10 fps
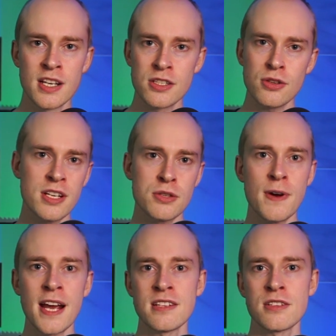So I
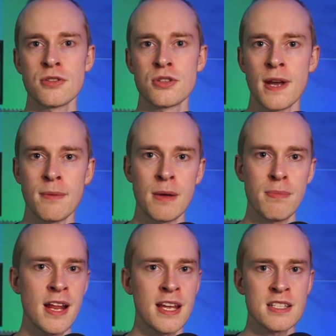tried to track my
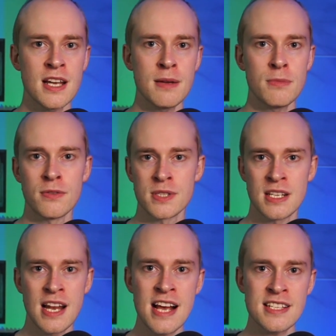playing time over the
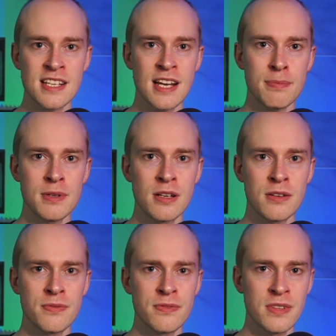last couple
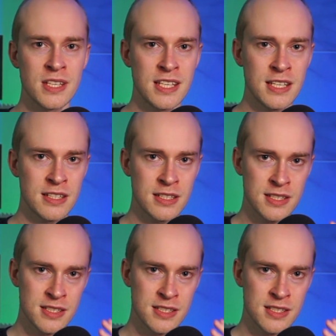of years.